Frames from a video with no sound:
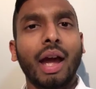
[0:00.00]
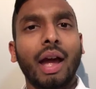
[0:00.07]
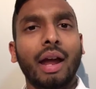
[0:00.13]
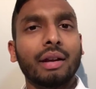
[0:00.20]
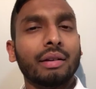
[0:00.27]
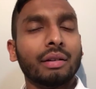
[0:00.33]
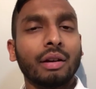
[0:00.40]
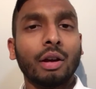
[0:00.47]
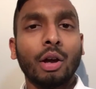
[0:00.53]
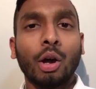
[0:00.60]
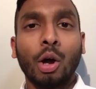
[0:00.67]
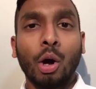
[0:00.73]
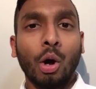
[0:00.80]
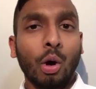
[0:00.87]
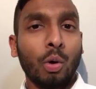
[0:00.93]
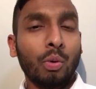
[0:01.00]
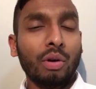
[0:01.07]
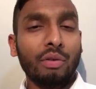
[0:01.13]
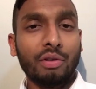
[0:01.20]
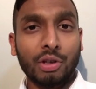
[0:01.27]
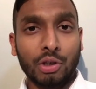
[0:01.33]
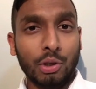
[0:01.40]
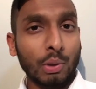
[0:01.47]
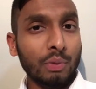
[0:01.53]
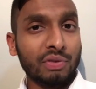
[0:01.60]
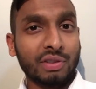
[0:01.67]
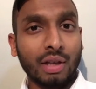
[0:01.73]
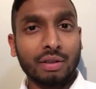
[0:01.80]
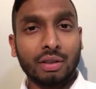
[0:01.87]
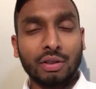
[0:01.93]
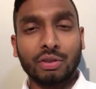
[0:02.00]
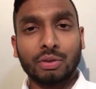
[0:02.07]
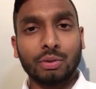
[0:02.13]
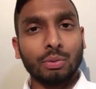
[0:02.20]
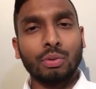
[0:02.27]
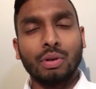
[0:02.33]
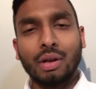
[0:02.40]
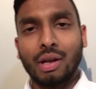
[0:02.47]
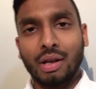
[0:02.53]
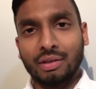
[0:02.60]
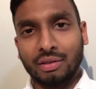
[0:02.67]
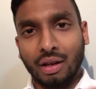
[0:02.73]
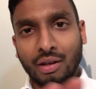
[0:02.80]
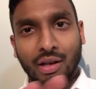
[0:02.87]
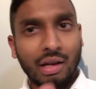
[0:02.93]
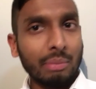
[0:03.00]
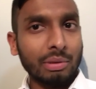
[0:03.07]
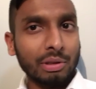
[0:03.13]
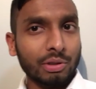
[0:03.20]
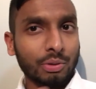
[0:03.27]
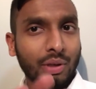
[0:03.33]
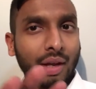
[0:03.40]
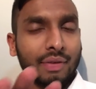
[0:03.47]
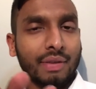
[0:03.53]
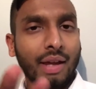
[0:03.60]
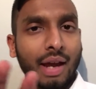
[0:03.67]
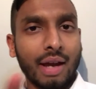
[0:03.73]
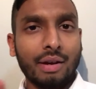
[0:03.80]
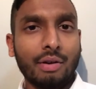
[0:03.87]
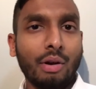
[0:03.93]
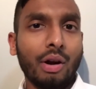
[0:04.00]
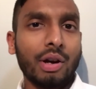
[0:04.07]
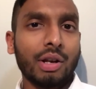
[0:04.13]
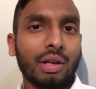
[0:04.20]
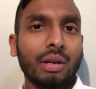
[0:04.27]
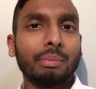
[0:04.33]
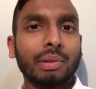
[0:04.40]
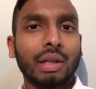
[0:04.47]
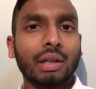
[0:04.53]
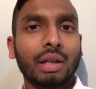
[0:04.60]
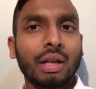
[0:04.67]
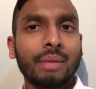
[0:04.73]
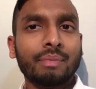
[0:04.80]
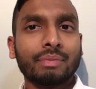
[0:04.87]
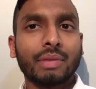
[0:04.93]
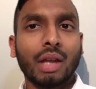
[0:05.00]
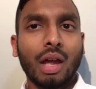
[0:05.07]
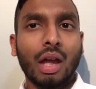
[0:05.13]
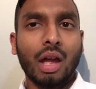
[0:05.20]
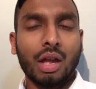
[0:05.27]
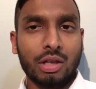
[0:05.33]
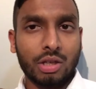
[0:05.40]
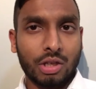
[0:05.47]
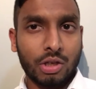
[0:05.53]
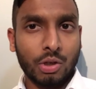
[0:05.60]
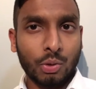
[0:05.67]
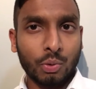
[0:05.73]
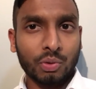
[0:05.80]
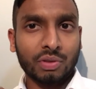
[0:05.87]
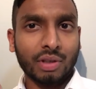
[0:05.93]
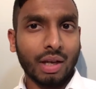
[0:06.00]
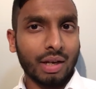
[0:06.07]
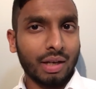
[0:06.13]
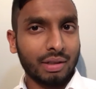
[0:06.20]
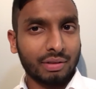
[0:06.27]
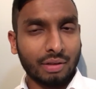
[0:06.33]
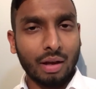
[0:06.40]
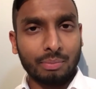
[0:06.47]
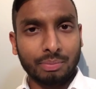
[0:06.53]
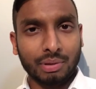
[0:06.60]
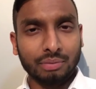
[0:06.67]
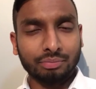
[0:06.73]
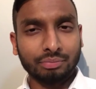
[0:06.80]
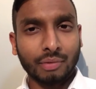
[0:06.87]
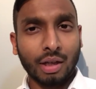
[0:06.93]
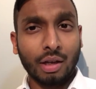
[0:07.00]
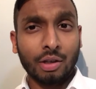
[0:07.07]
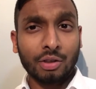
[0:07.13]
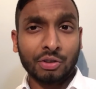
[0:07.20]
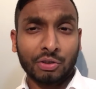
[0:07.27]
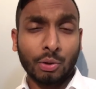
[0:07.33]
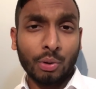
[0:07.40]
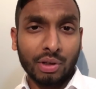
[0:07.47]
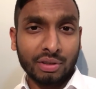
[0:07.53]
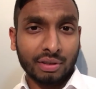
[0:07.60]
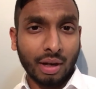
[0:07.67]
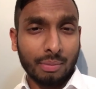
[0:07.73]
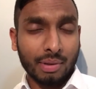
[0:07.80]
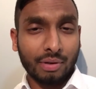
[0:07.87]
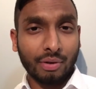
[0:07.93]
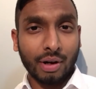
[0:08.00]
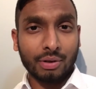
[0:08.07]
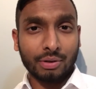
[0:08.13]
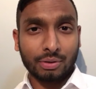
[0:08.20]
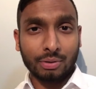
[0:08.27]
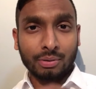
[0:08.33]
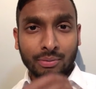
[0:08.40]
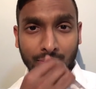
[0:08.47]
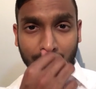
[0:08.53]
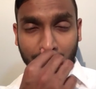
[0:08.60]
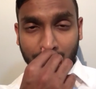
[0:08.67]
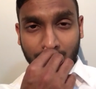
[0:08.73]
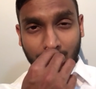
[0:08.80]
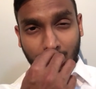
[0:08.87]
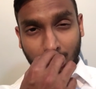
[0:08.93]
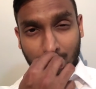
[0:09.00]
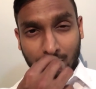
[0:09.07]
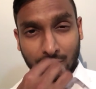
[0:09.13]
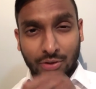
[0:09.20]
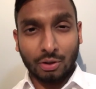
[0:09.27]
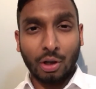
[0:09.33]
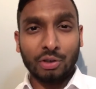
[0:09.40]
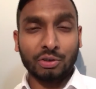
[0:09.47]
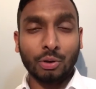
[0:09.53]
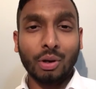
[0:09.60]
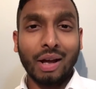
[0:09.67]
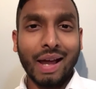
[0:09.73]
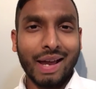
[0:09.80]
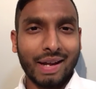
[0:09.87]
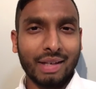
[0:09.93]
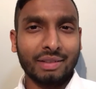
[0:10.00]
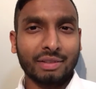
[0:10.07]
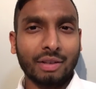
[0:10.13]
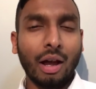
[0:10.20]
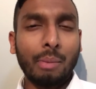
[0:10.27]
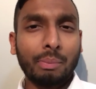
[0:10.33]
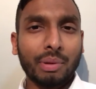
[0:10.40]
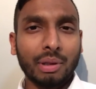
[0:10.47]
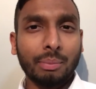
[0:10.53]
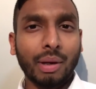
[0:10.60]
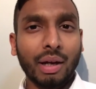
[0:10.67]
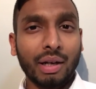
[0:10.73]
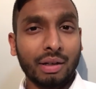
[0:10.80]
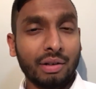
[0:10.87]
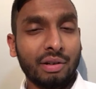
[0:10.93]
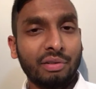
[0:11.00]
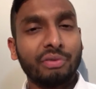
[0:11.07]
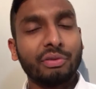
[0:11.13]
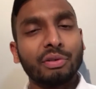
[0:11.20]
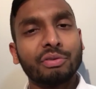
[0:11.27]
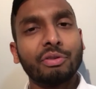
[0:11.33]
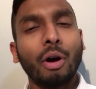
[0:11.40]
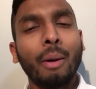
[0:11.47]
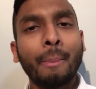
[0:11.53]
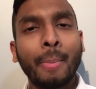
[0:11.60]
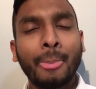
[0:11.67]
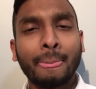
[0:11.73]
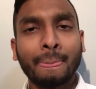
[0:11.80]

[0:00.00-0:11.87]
and whoever you've said this to is unable to get their head around it completely, use an example. Stories can be great too, which is also an example but in a different form.